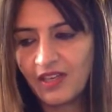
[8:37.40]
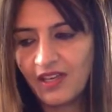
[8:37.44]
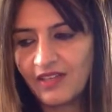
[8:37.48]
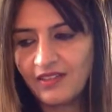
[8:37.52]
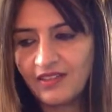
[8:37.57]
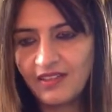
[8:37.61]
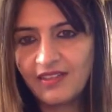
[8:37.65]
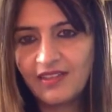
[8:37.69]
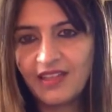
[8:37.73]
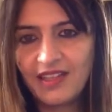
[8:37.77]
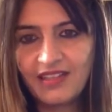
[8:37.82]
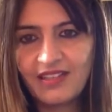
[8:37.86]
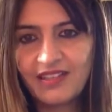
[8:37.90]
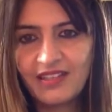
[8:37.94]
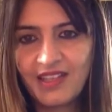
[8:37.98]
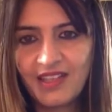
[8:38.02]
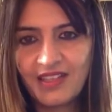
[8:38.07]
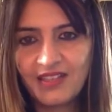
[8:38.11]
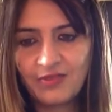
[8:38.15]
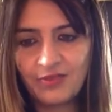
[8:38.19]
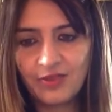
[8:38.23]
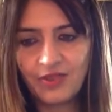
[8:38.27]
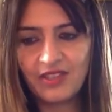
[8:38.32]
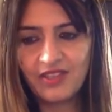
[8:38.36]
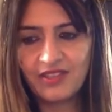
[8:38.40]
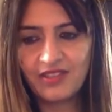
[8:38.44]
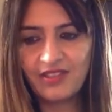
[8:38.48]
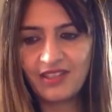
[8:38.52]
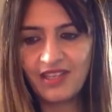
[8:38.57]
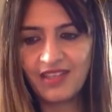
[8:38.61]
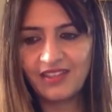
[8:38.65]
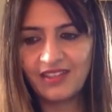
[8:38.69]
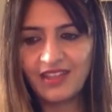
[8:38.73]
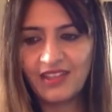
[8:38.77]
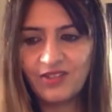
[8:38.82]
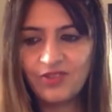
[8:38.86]
I think that's what it's
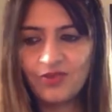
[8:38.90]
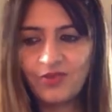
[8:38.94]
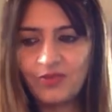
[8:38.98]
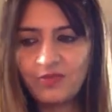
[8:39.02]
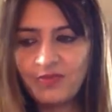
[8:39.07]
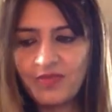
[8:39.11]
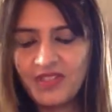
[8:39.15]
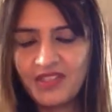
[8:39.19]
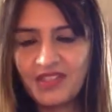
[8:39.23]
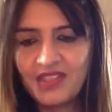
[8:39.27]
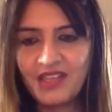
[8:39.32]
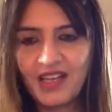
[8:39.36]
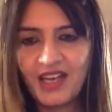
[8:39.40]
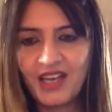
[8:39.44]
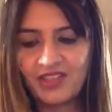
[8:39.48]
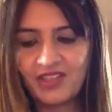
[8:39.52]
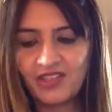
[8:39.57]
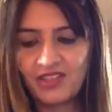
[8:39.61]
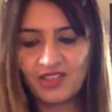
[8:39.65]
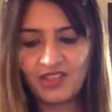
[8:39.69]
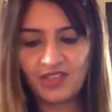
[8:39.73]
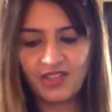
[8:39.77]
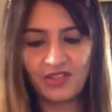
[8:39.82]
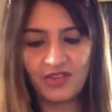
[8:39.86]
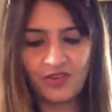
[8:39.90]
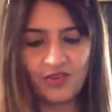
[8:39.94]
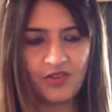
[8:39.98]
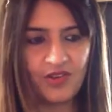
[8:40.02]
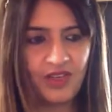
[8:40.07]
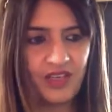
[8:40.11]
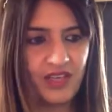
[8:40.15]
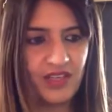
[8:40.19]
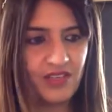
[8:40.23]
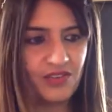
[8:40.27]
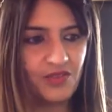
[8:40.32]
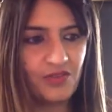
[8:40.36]
saying, that don't miss the action in your
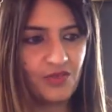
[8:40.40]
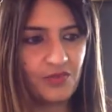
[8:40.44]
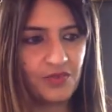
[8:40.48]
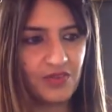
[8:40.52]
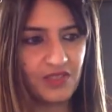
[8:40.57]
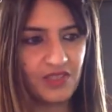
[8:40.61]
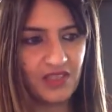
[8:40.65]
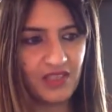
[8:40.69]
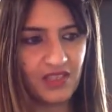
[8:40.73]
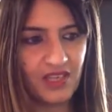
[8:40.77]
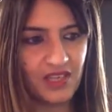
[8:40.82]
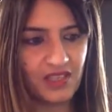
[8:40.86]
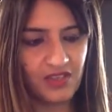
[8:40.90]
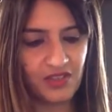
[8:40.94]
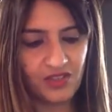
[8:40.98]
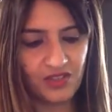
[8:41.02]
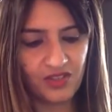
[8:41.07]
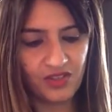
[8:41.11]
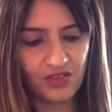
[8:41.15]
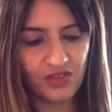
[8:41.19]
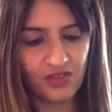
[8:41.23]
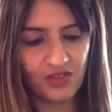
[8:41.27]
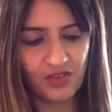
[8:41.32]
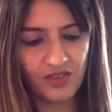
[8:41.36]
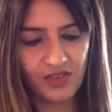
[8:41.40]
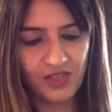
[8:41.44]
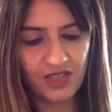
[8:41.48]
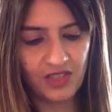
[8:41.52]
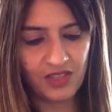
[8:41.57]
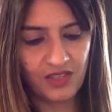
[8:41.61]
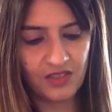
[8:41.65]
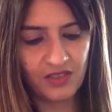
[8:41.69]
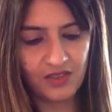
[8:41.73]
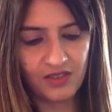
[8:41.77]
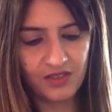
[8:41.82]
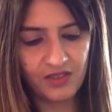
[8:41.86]
head. Don't miss the action in your
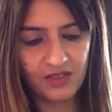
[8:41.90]
head.